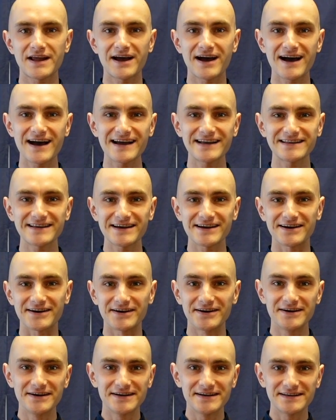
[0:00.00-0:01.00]
Hi there!
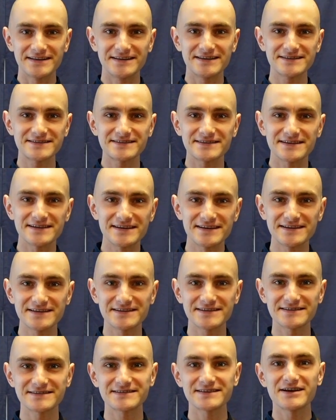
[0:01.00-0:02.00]
This
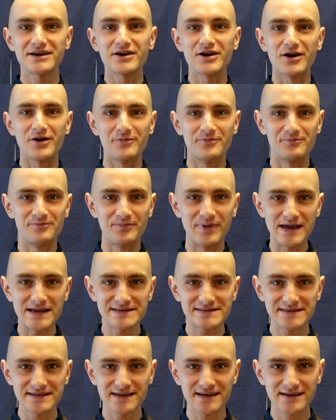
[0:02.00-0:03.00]
is a
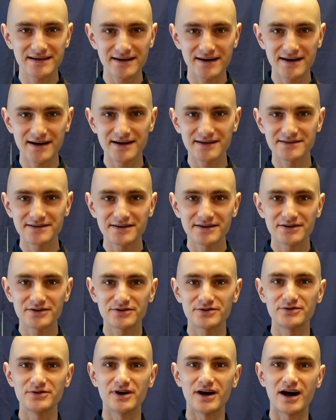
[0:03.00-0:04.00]
basic guide
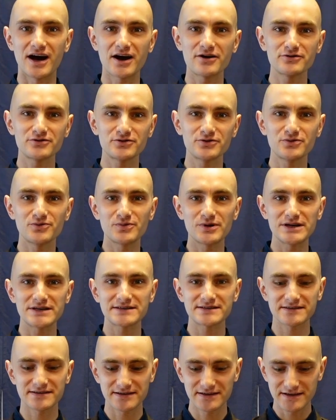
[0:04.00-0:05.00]
to how to
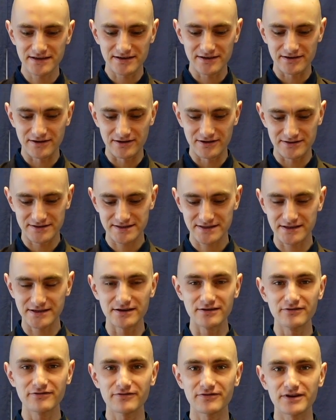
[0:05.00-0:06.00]
whisk a
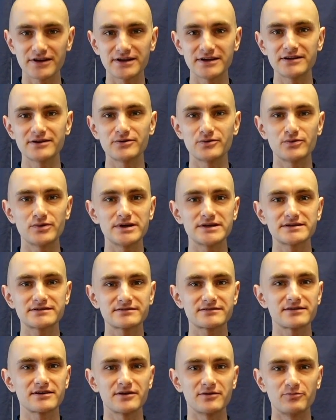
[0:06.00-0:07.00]
skillfully whisked
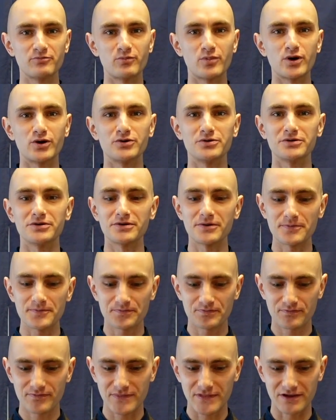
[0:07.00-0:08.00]
bowl
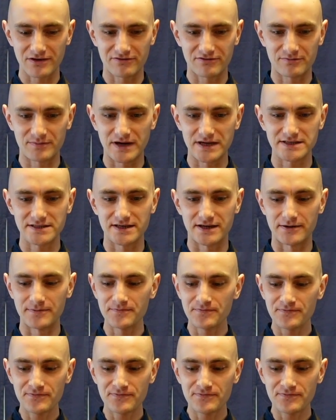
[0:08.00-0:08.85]
of matcha.